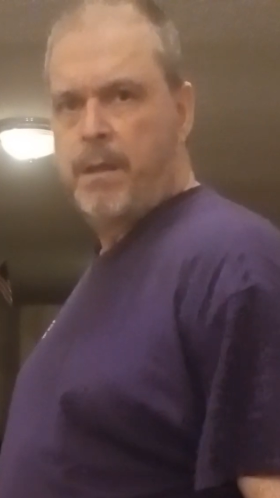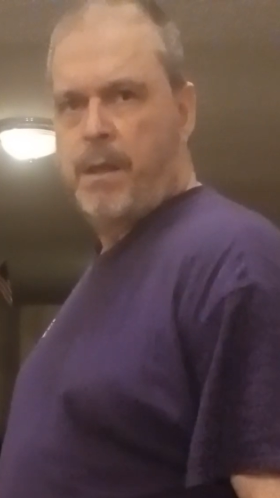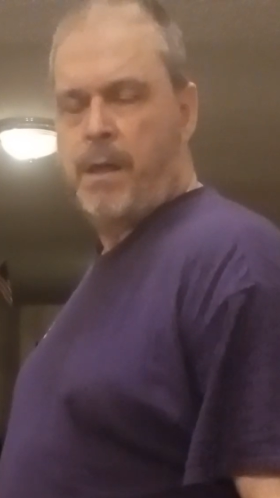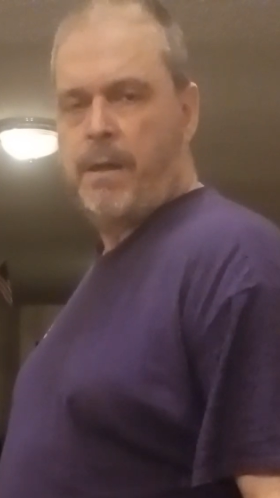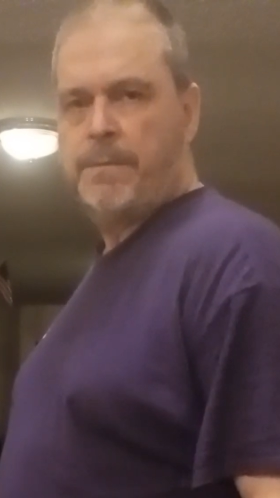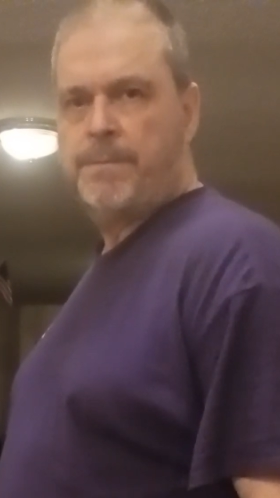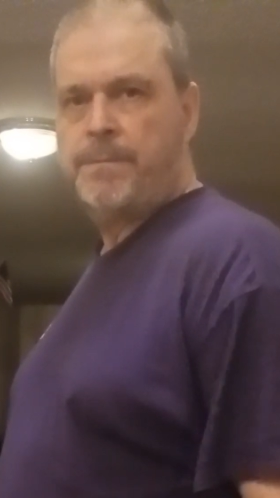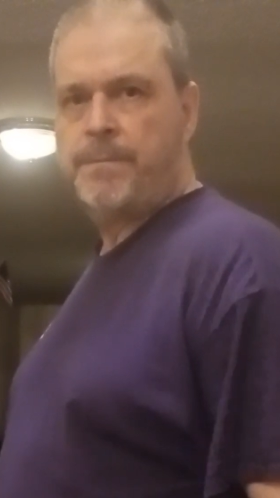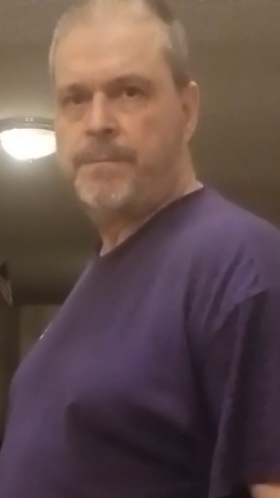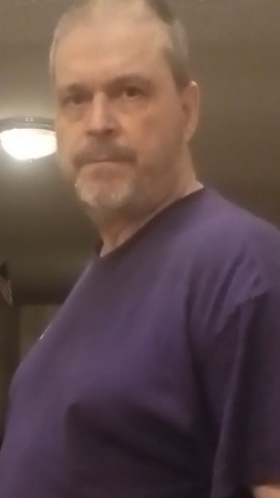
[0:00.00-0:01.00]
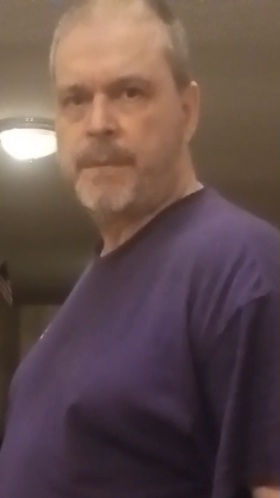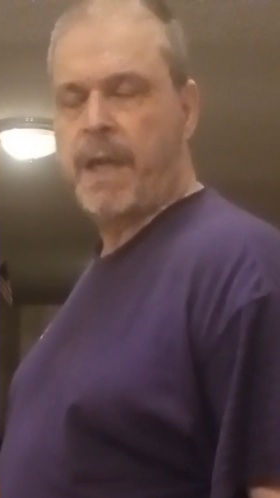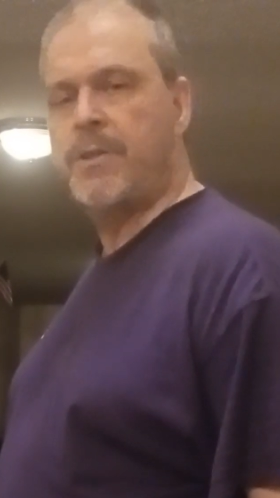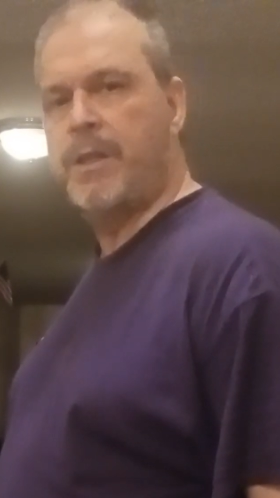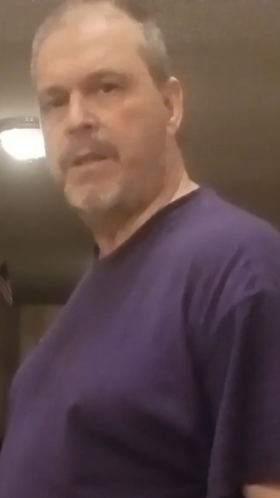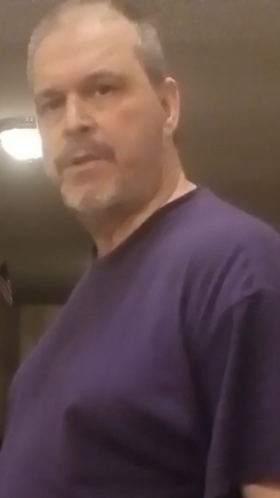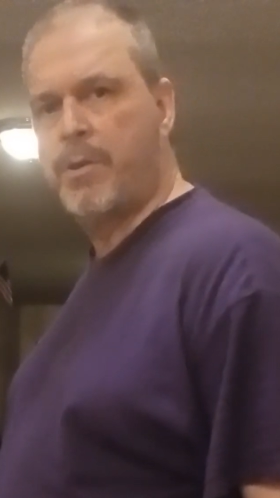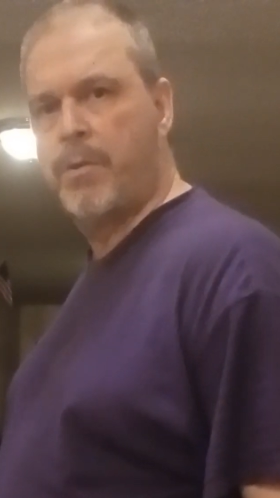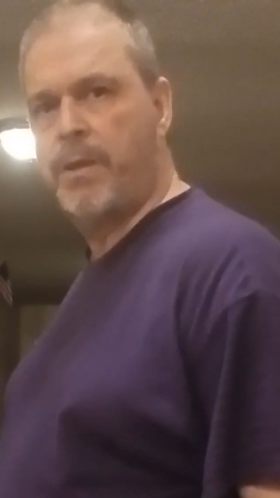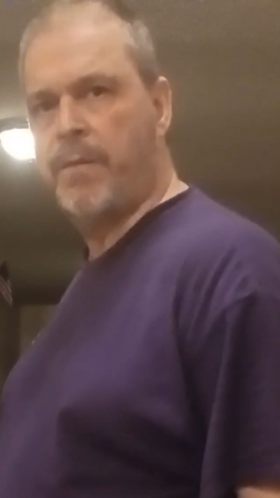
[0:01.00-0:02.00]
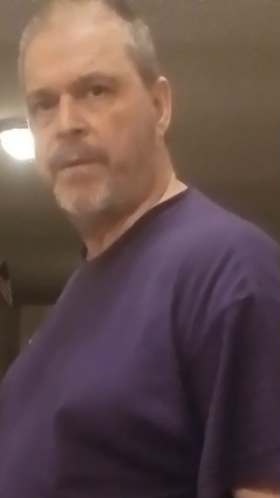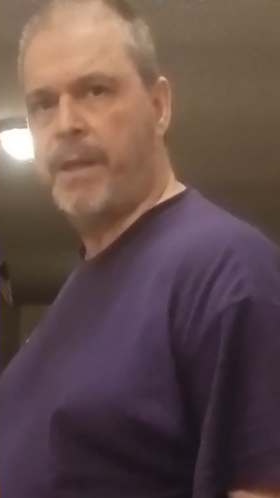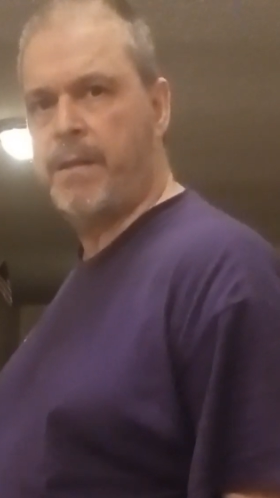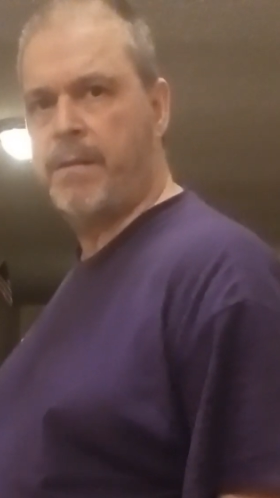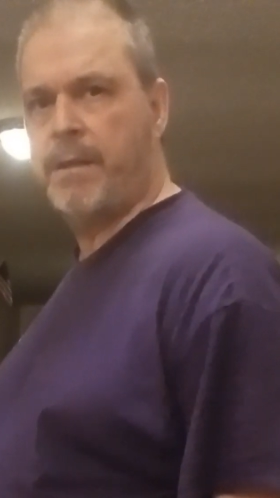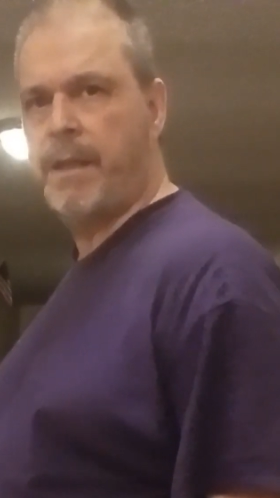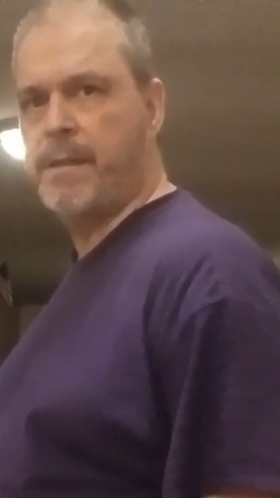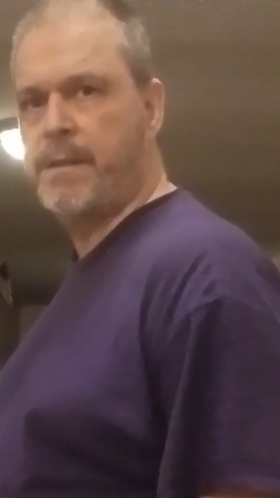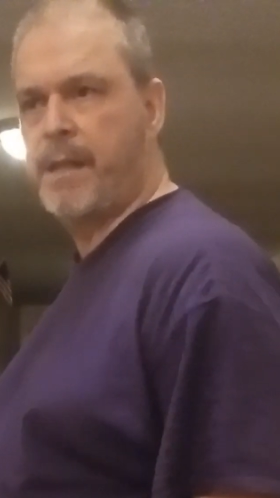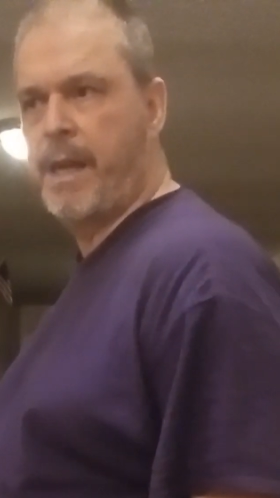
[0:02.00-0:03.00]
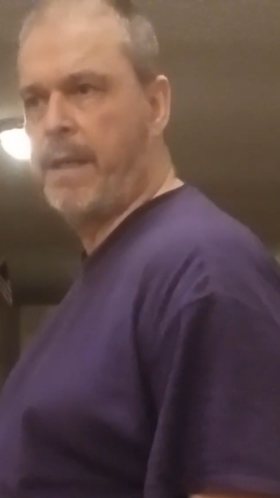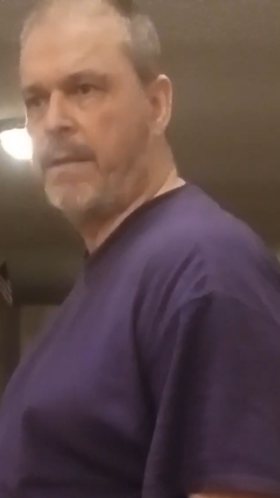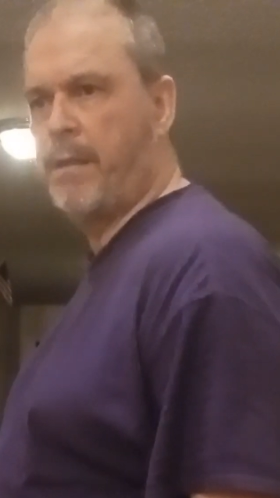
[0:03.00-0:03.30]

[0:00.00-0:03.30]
Um, Actually, the truth of it is that